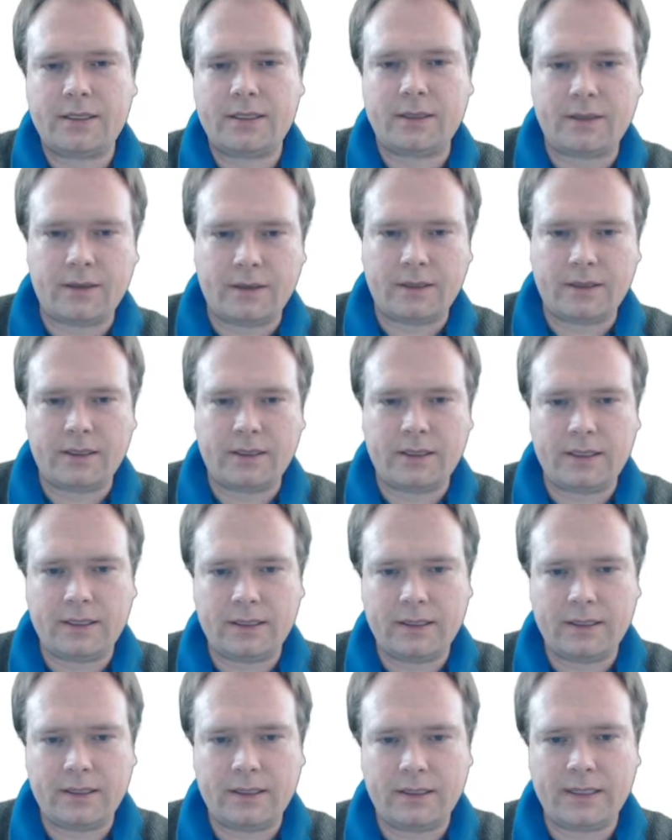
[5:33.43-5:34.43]

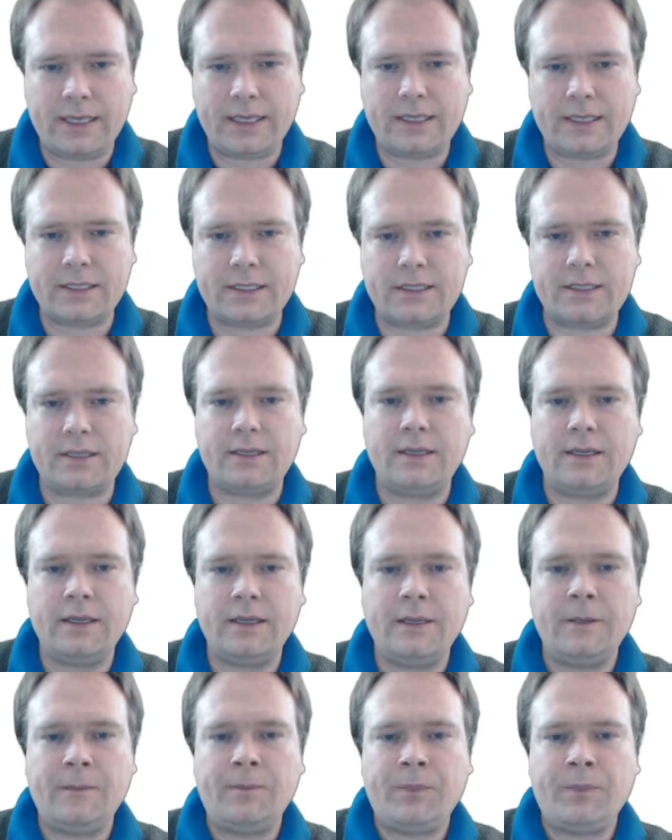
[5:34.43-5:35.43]
on next,
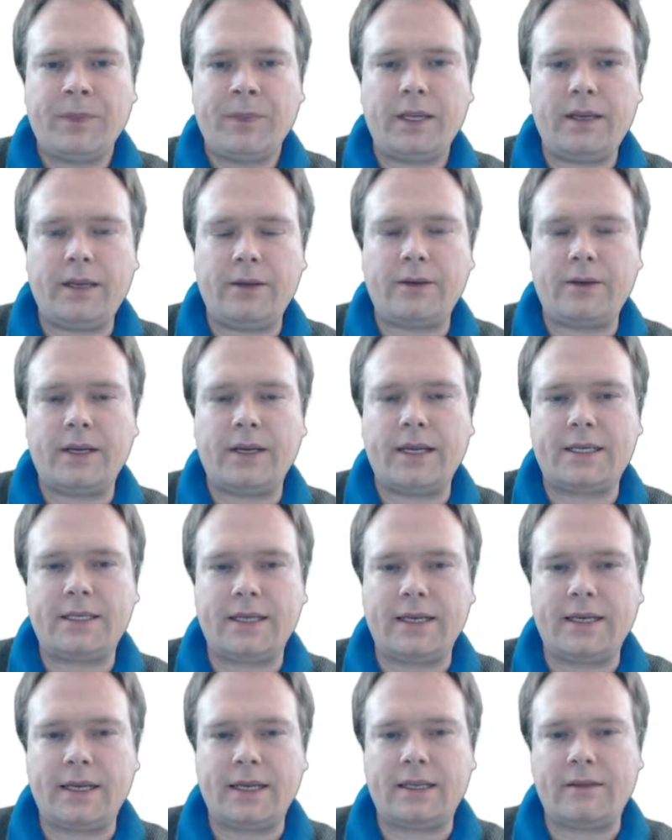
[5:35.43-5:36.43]
and then you can
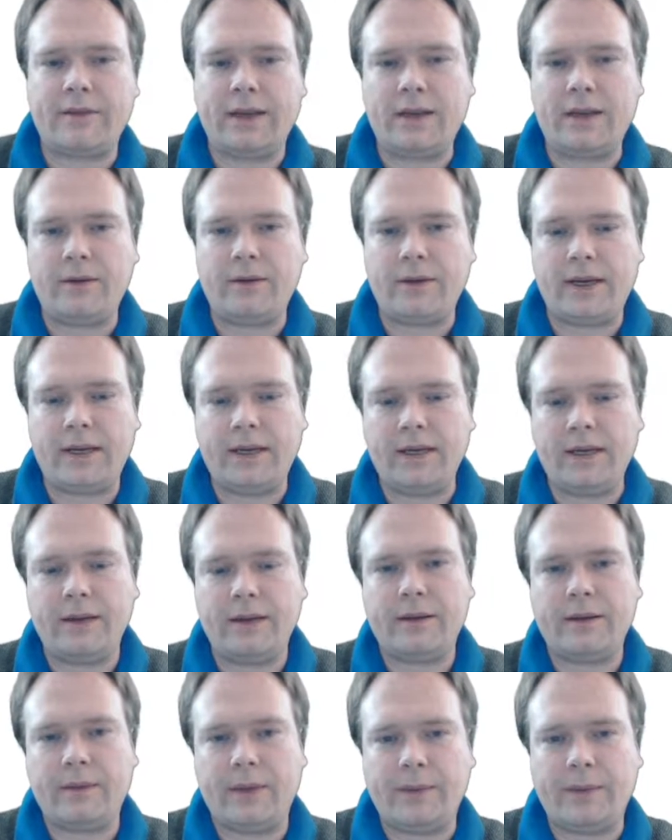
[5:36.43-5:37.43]
actually get the value right here,
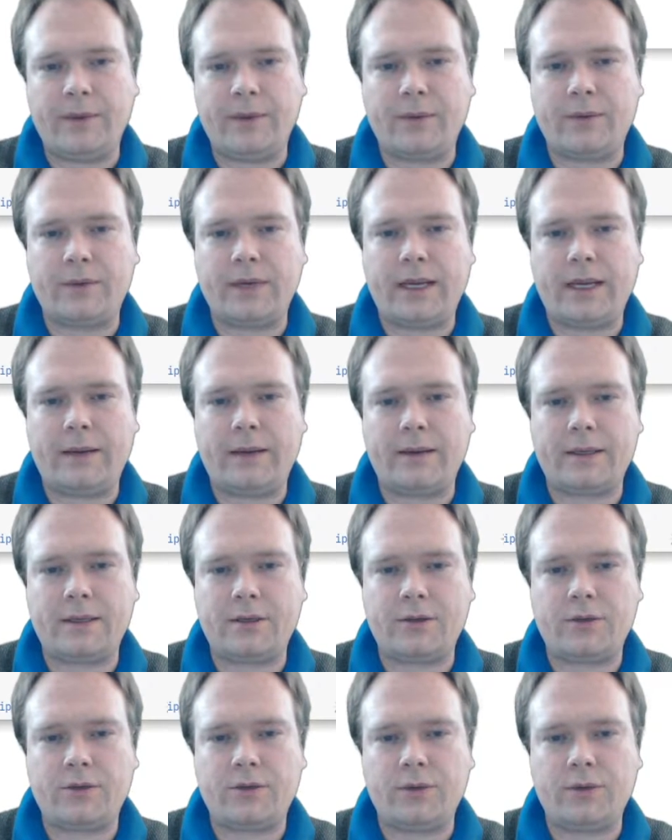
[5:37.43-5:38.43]
and maybe we would add it
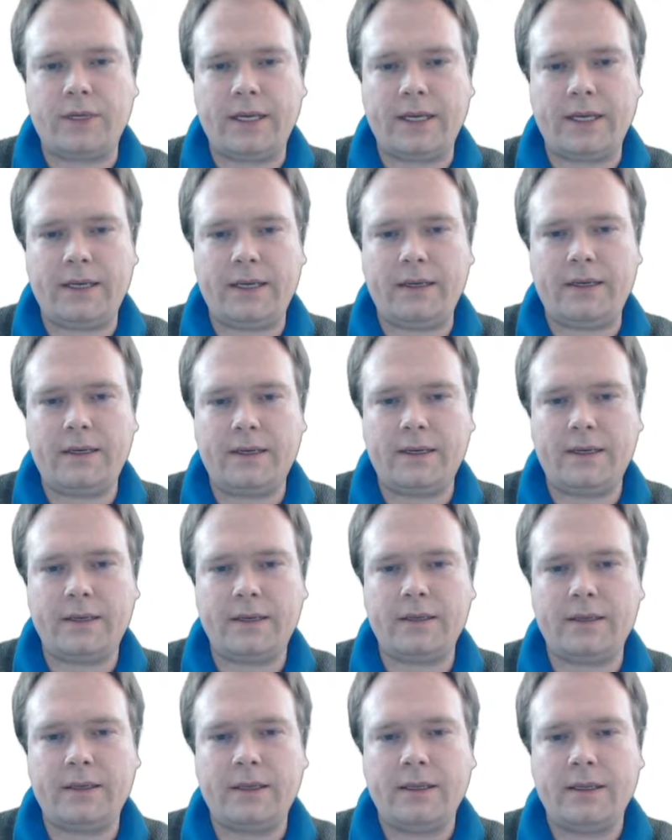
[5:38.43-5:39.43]
to
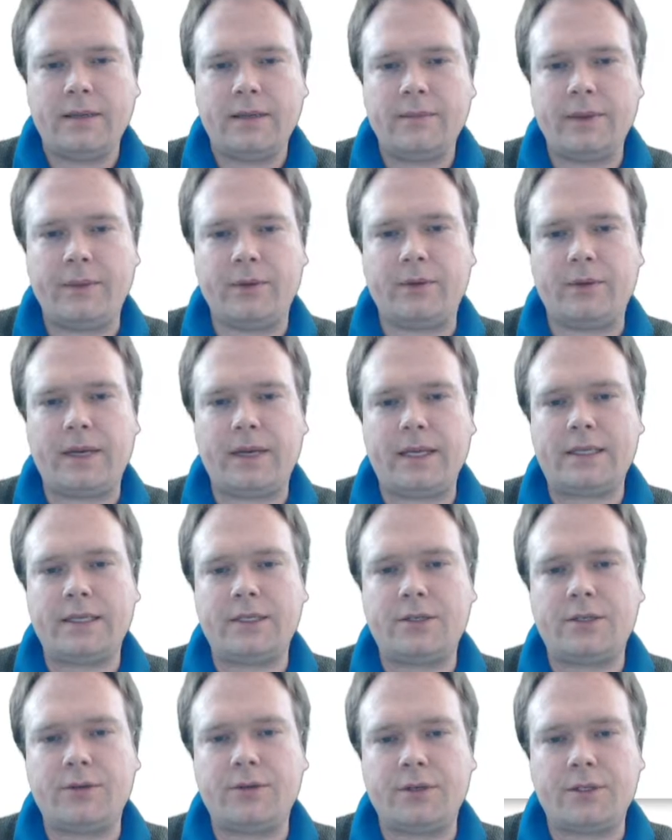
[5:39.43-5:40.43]
maybe we'll add
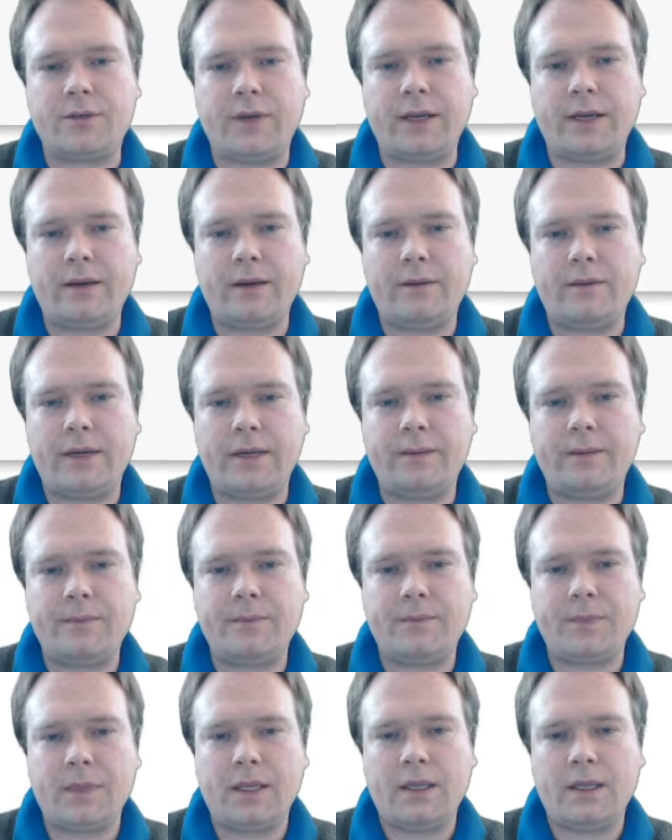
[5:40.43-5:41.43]
this to a string, right?
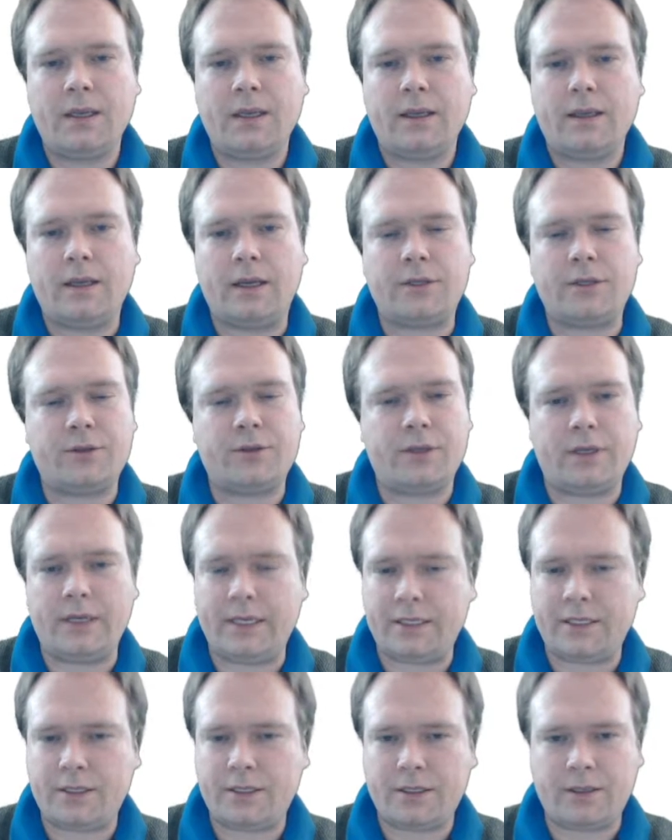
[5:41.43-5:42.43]
To a
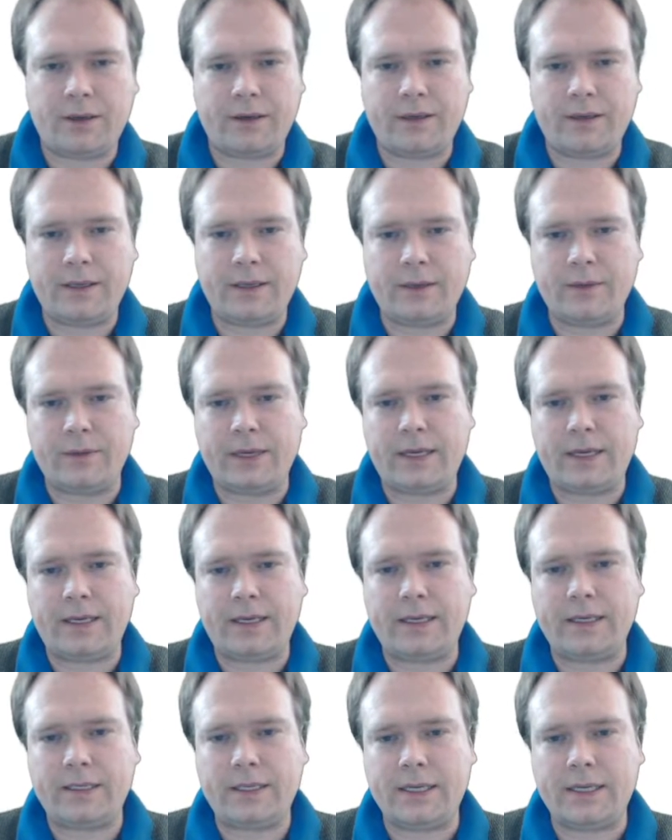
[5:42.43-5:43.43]
list, sorry, then you would add
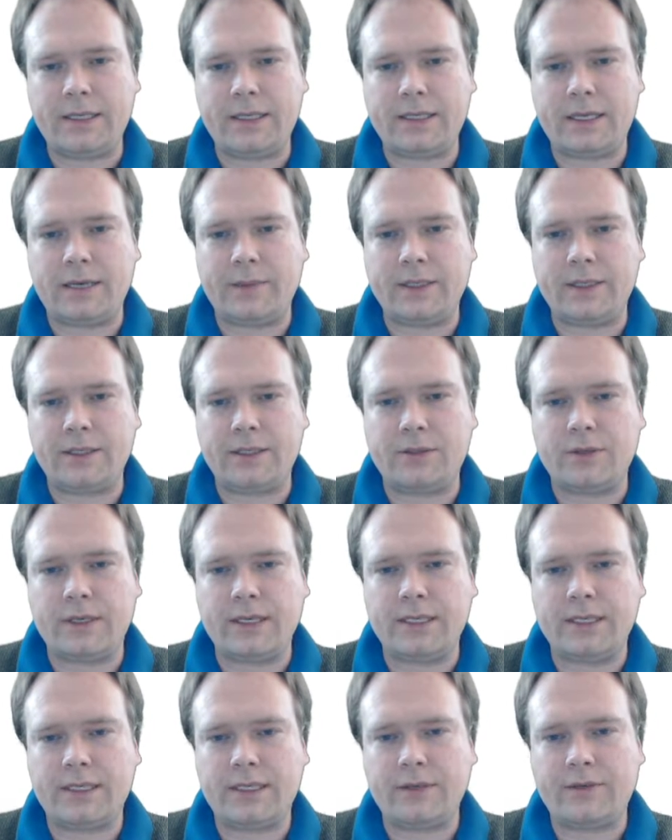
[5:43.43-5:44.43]
its element to a
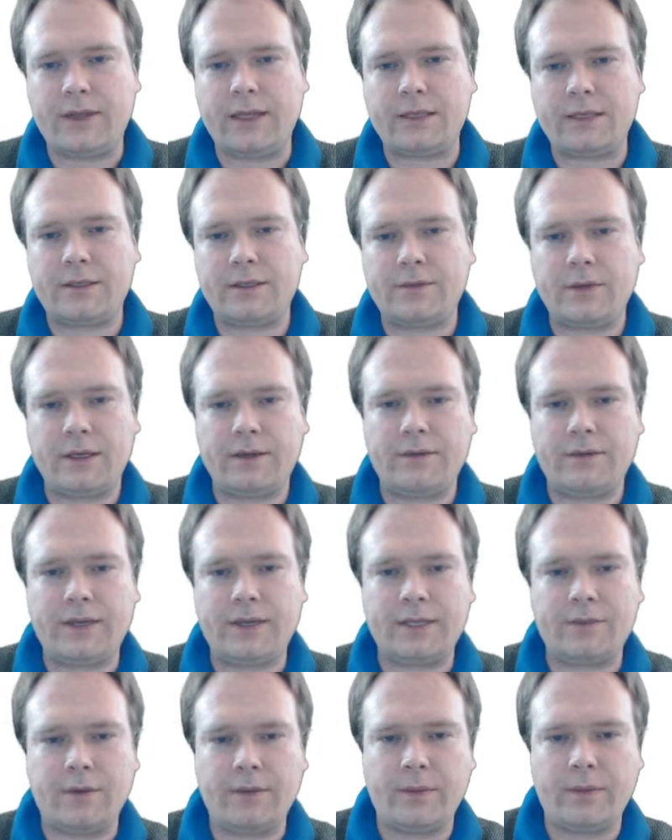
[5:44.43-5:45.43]
list if that's
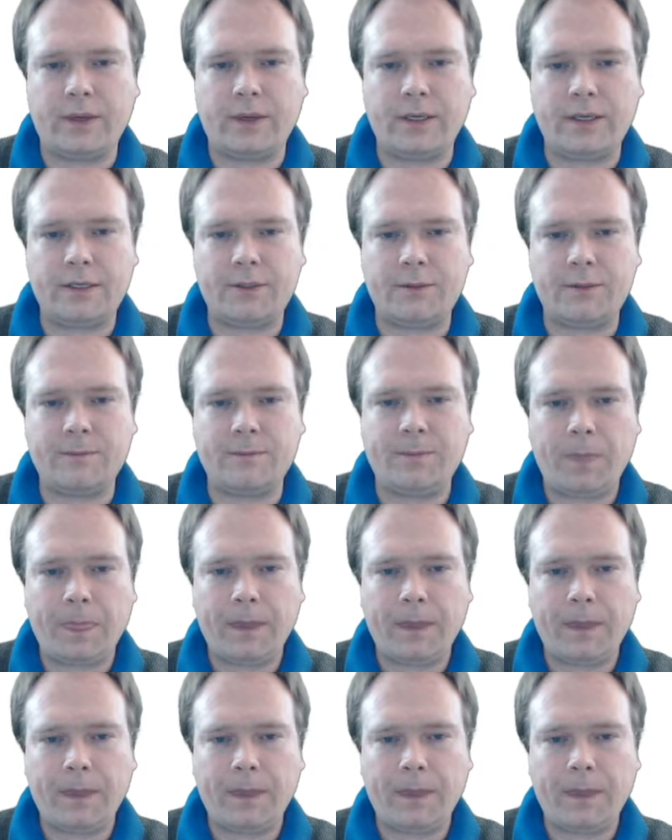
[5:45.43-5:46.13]
what we wanted to